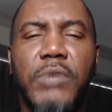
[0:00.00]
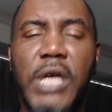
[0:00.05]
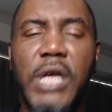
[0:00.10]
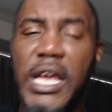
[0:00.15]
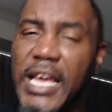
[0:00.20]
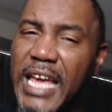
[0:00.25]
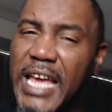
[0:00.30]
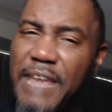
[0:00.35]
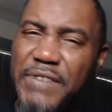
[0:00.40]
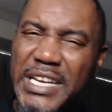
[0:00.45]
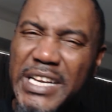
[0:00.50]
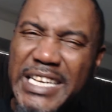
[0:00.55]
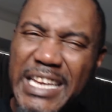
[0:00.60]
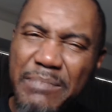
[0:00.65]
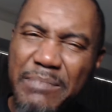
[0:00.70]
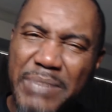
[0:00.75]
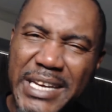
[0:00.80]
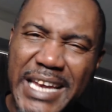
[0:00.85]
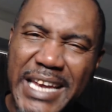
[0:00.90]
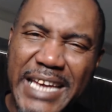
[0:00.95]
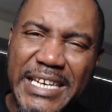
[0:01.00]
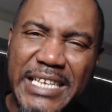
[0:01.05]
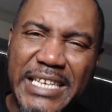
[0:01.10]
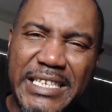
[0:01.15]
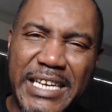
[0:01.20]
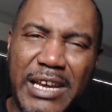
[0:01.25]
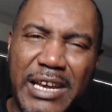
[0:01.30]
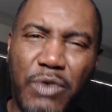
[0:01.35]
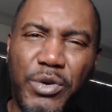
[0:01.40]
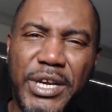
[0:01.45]
Heavy D began to
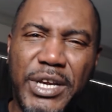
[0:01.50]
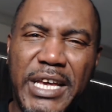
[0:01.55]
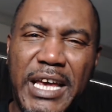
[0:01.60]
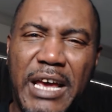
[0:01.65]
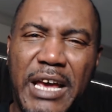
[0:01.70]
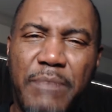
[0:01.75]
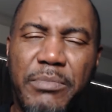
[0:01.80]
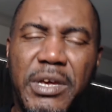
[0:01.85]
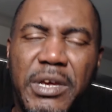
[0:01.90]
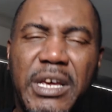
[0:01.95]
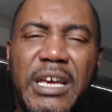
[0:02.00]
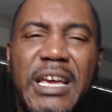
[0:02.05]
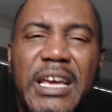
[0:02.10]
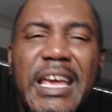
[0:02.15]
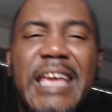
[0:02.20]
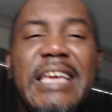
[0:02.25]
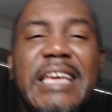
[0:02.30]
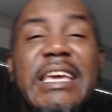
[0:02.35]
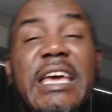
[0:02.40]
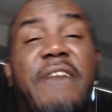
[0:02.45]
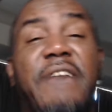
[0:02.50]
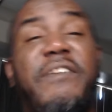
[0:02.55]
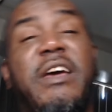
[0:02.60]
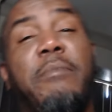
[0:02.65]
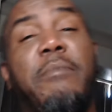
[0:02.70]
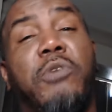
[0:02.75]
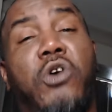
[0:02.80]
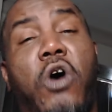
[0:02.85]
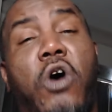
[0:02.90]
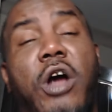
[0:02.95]
deal with him and give him
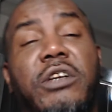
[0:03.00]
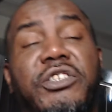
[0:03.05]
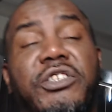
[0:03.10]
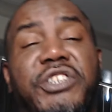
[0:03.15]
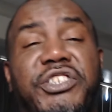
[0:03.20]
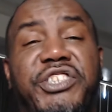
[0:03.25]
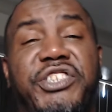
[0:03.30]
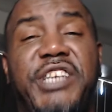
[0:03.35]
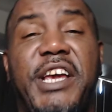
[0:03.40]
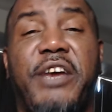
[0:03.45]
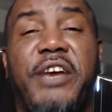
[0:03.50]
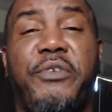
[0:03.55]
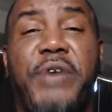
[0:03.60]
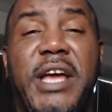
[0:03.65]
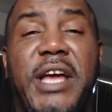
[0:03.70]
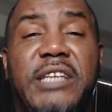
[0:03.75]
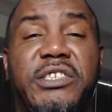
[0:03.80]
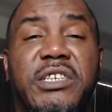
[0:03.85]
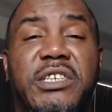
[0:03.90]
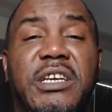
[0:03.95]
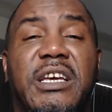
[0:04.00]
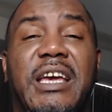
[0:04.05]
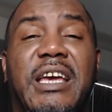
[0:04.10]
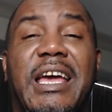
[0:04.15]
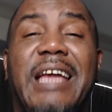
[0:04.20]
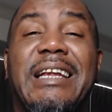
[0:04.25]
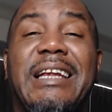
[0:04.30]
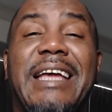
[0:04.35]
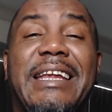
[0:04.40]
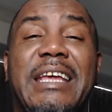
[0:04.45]
cartons of cigarettes and
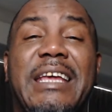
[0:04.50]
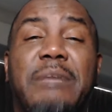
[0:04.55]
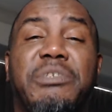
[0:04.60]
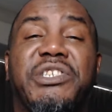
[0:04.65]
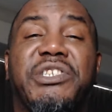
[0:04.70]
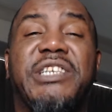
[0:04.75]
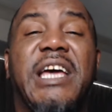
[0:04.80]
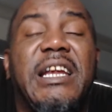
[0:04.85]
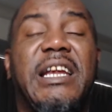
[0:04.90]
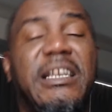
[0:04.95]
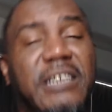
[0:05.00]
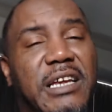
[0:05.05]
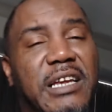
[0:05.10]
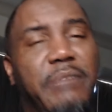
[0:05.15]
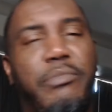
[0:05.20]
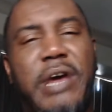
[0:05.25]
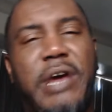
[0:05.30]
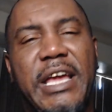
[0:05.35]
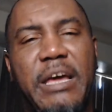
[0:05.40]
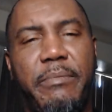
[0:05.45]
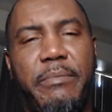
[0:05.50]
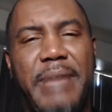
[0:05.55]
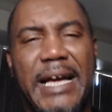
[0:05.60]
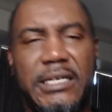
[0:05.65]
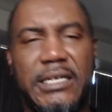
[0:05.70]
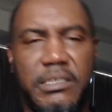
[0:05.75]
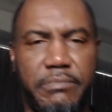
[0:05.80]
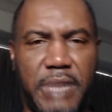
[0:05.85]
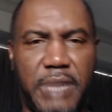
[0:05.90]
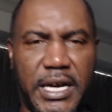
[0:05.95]
let him sell it and bring him back the
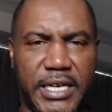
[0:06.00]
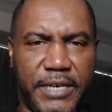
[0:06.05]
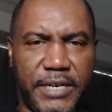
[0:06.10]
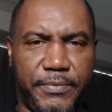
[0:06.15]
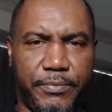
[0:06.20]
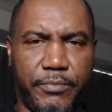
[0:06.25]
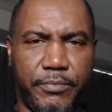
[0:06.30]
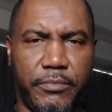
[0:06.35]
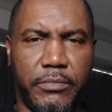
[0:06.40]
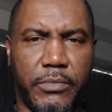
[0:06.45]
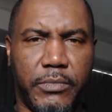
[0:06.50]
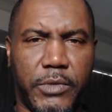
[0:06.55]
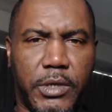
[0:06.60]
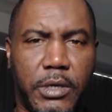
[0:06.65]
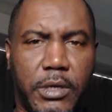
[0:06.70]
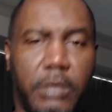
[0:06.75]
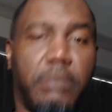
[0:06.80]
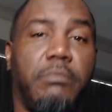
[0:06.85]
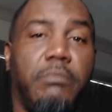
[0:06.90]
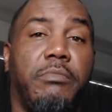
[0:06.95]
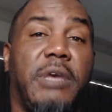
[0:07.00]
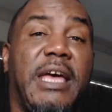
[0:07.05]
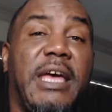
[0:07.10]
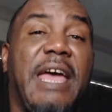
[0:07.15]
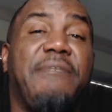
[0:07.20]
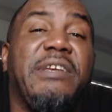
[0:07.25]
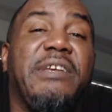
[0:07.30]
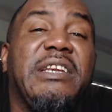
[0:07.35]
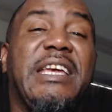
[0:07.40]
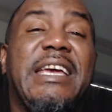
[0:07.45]
money. But
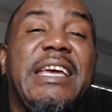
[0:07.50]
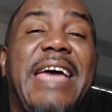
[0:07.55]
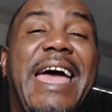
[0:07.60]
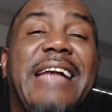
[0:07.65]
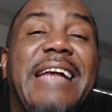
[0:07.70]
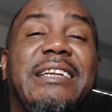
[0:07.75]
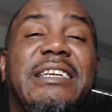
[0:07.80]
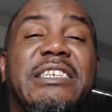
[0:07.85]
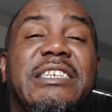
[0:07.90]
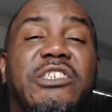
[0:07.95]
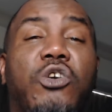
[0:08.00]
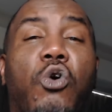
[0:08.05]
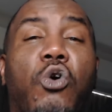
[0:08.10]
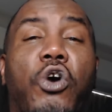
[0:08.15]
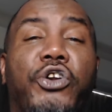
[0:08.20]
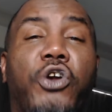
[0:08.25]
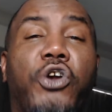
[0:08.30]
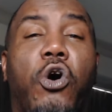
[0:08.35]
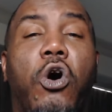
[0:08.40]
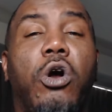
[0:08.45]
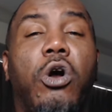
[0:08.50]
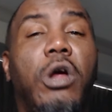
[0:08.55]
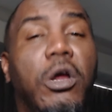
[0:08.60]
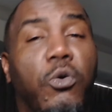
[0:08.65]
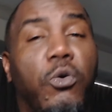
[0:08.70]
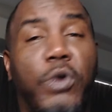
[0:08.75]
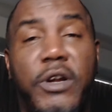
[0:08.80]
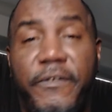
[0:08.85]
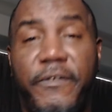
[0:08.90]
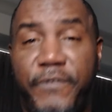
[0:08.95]
Heavy D had this going on
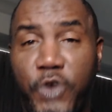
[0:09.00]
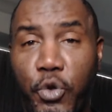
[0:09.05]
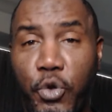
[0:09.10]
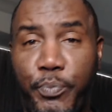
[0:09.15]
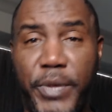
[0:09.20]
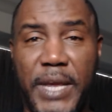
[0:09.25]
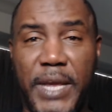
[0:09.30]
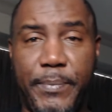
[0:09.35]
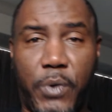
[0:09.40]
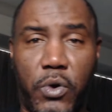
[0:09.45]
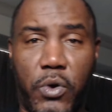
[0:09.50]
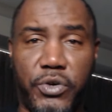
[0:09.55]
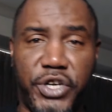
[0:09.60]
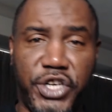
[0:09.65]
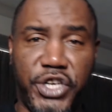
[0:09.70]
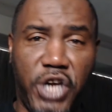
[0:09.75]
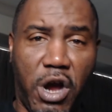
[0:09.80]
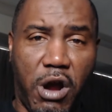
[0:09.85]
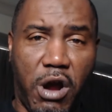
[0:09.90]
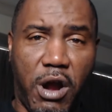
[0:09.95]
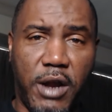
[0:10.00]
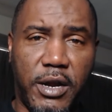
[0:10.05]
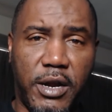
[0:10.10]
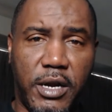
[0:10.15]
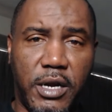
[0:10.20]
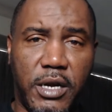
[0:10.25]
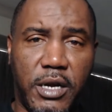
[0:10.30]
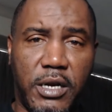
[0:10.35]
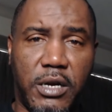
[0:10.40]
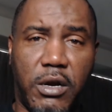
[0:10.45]
with a few people on the yard
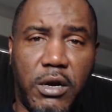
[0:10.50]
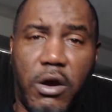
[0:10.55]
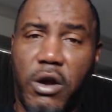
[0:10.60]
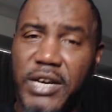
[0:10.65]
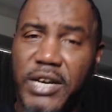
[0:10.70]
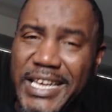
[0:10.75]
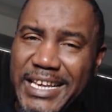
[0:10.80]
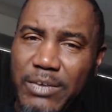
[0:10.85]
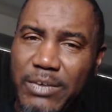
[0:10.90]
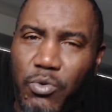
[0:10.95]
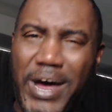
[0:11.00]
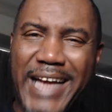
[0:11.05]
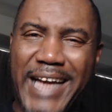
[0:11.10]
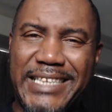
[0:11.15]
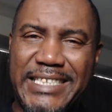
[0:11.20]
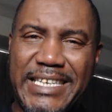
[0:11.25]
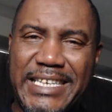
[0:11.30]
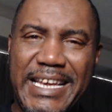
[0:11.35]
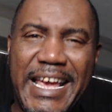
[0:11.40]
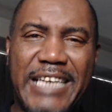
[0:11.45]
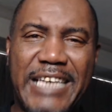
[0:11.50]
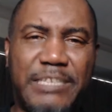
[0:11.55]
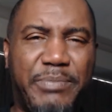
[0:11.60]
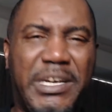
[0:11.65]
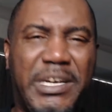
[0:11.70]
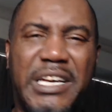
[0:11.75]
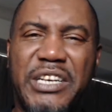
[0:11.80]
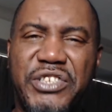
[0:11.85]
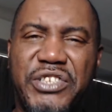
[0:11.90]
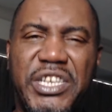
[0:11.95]
or in YTS
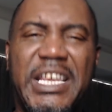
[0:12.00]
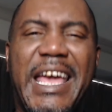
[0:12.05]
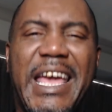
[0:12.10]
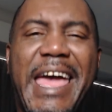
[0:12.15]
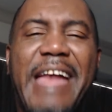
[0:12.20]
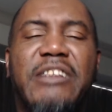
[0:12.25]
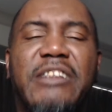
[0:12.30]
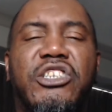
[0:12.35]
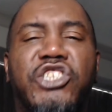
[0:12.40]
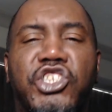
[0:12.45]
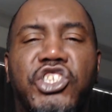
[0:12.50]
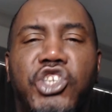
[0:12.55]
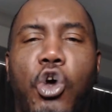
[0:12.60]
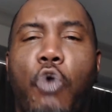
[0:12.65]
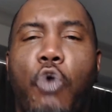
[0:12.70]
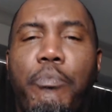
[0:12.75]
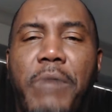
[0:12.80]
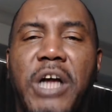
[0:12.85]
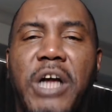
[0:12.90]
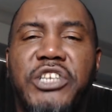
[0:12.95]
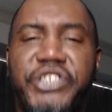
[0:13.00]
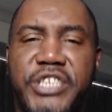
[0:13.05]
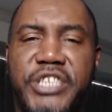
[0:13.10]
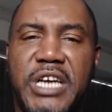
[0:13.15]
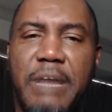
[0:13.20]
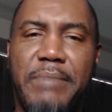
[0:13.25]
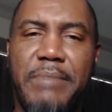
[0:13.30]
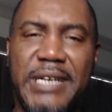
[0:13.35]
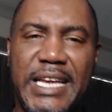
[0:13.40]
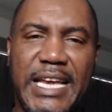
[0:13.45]
because he had so much
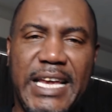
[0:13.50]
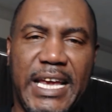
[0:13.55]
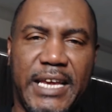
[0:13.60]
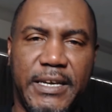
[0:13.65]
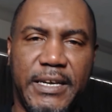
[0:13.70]
coming in.